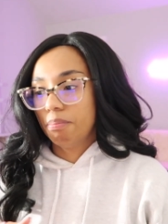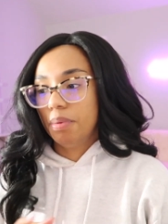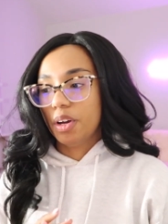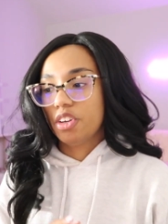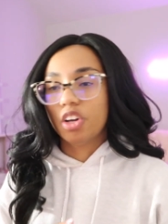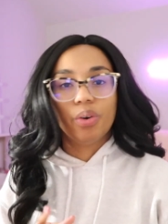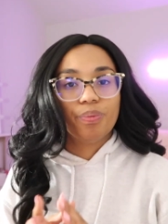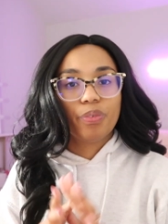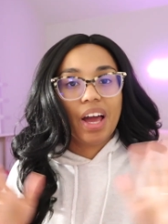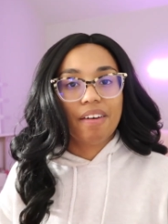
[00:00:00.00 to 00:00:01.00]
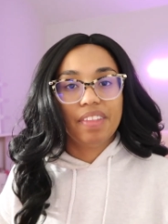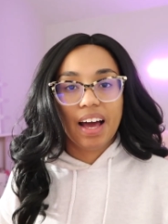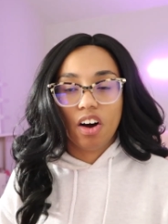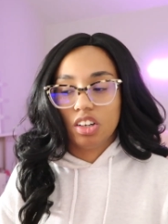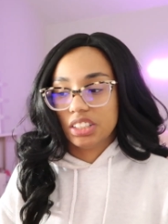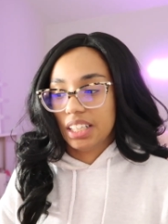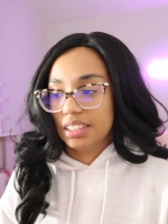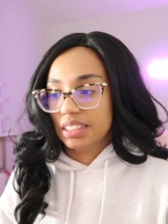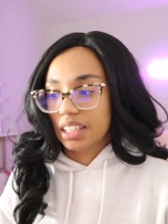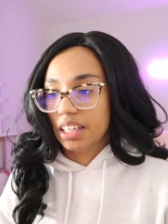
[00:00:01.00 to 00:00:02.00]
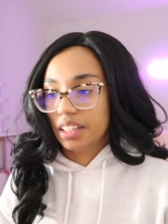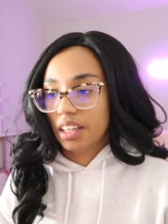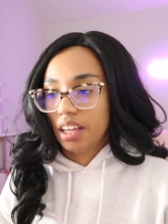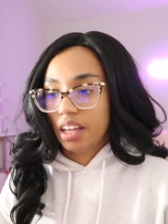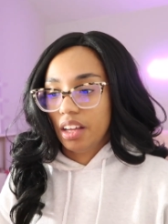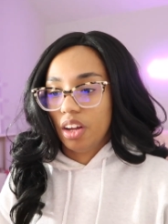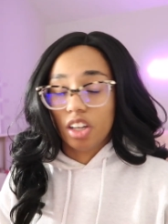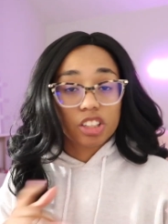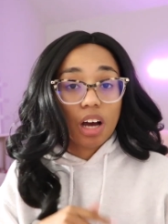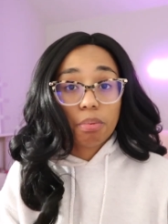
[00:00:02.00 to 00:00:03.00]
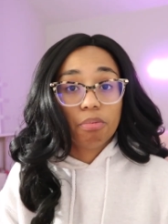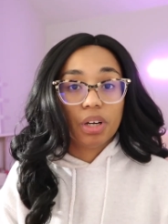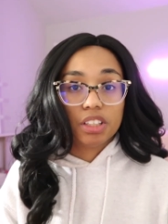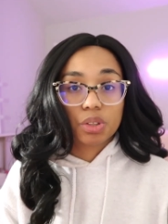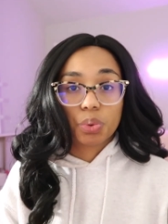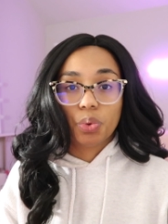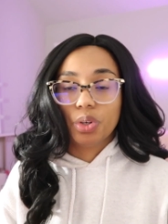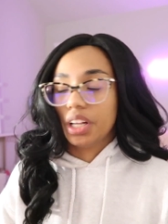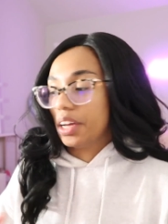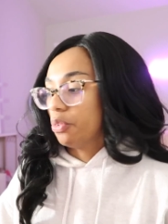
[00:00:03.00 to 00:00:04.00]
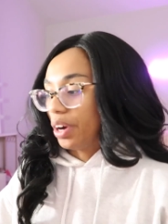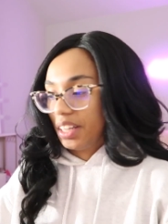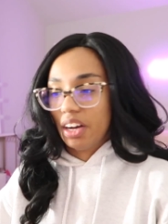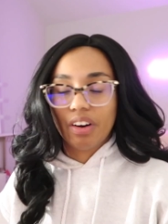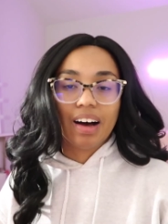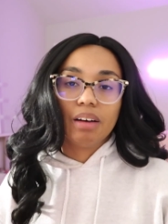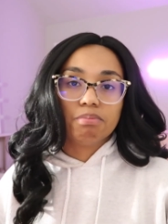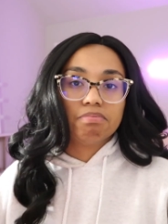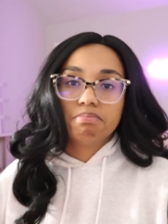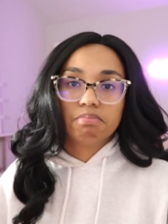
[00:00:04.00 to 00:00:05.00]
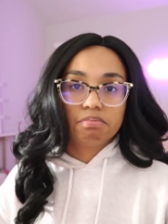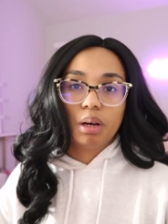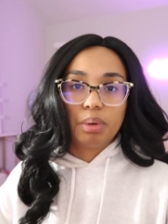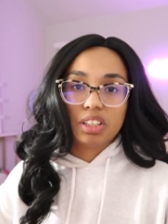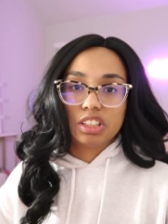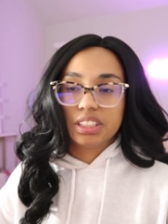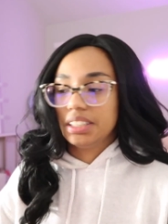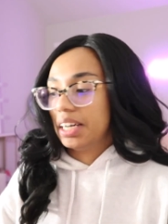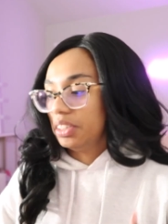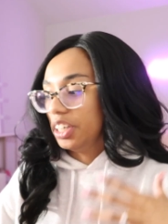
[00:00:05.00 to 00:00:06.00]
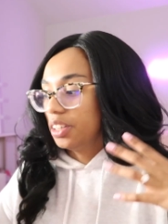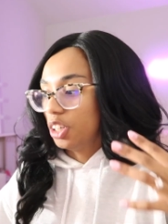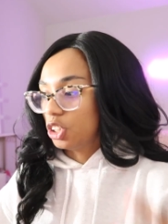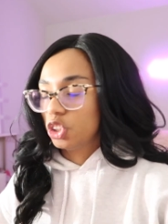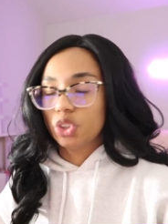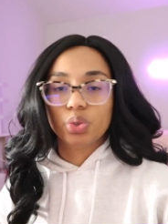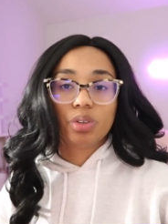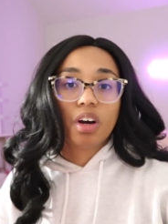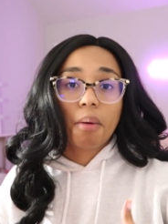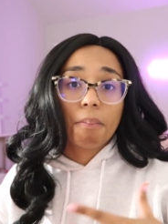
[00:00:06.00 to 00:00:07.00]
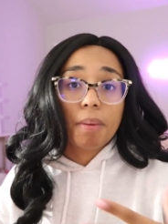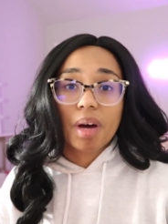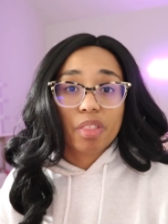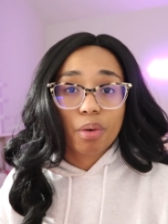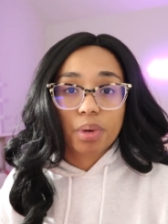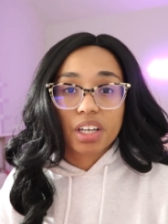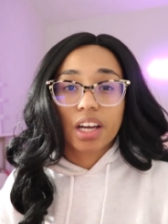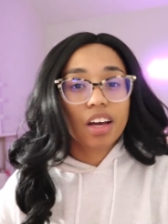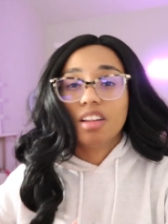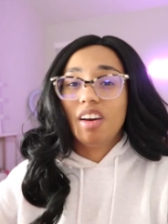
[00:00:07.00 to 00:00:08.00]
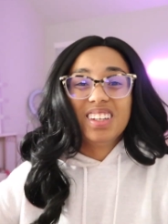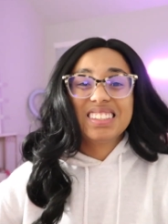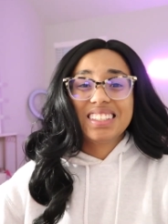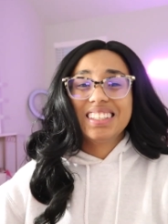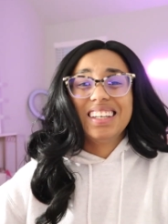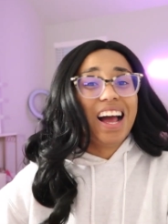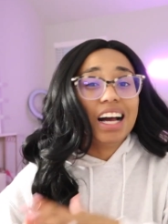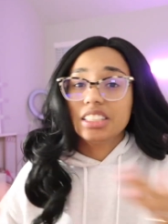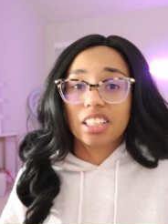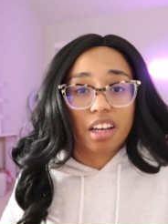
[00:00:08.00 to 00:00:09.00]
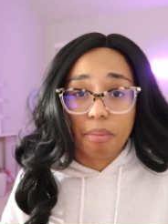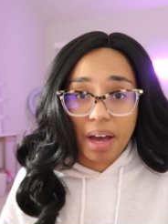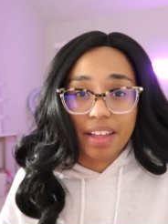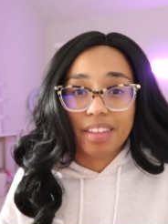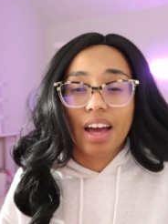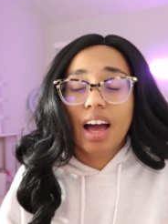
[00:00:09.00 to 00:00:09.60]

but you know, we have that all set and done on top of my school like right now i'm about to sit down and do my math homework and honestly i suck at math